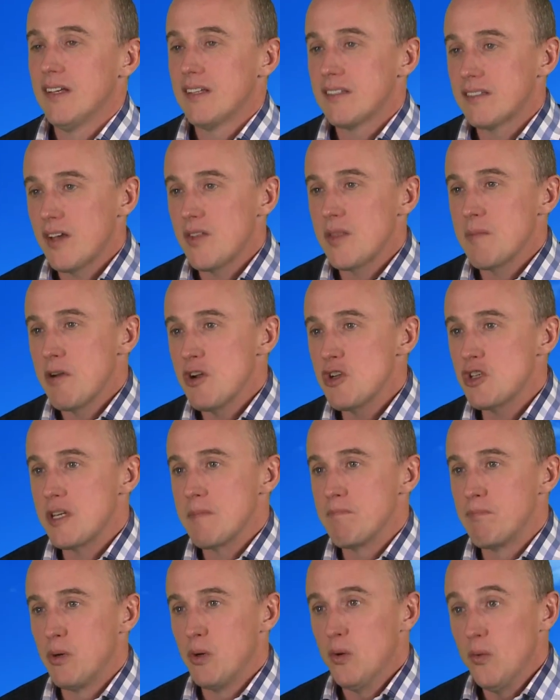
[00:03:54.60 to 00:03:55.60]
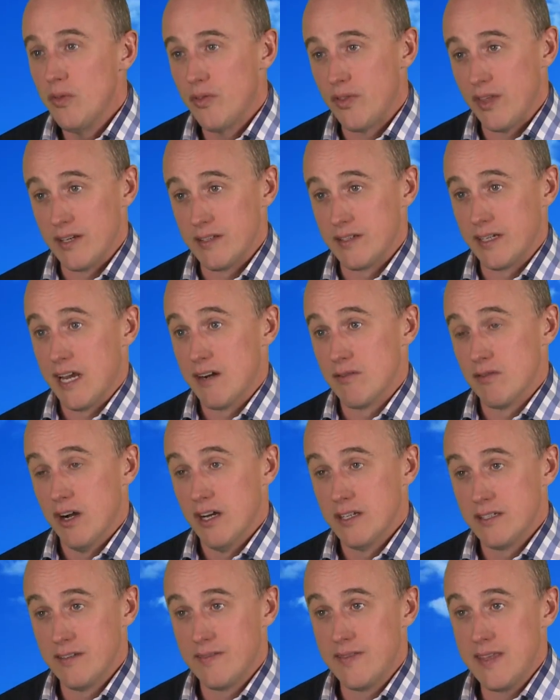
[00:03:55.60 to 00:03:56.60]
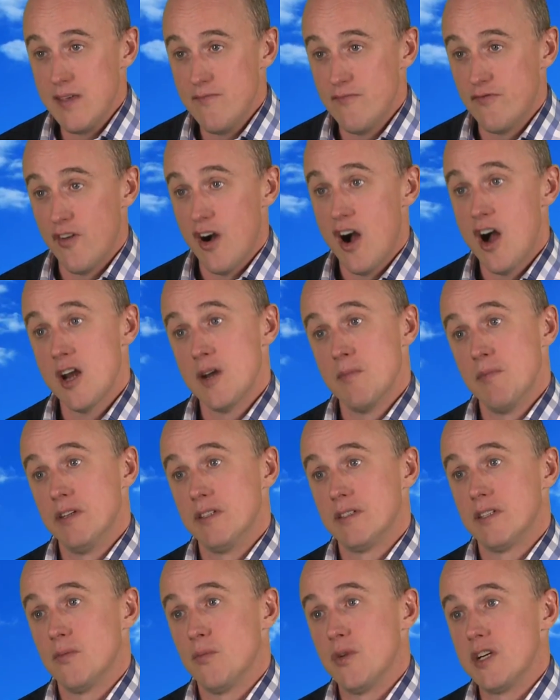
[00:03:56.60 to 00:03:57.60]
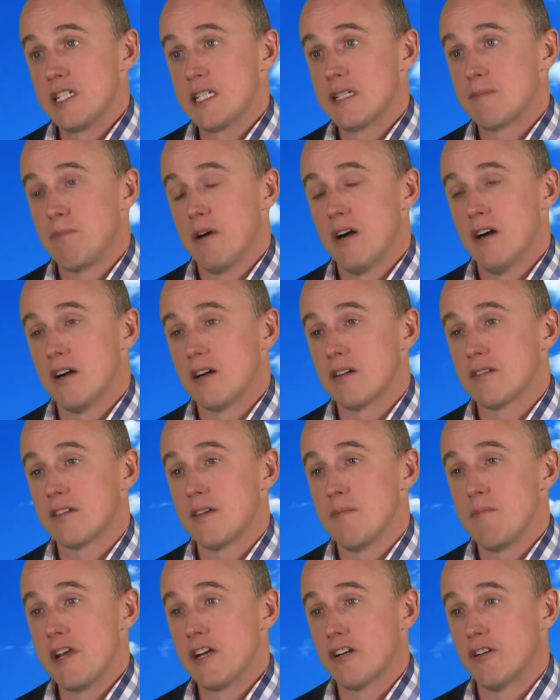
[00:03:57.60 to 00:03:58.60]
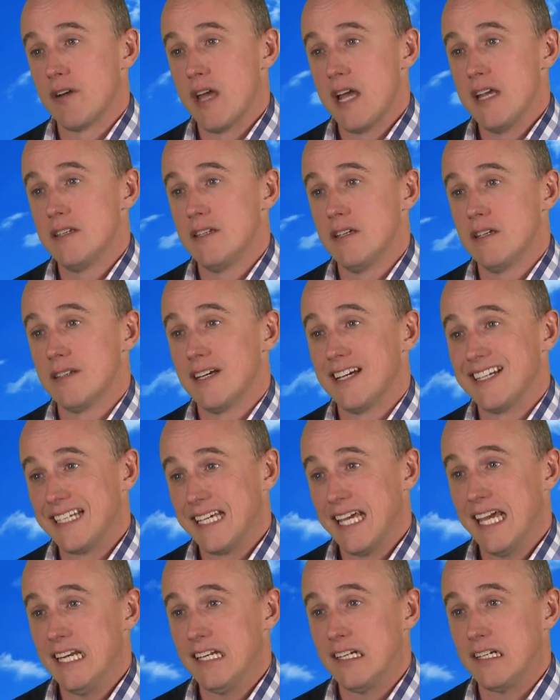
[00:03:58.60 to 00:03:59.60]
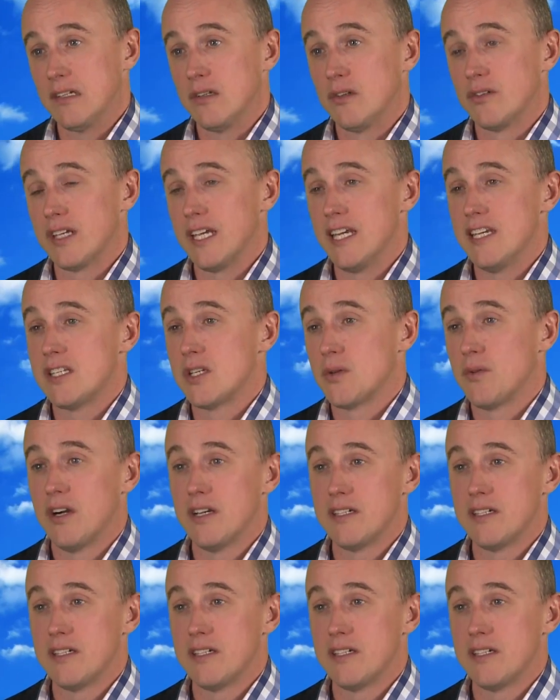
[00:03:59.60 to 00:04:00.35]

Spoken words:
So the most important thing to get right is the environment in which sparks can be created and kindled into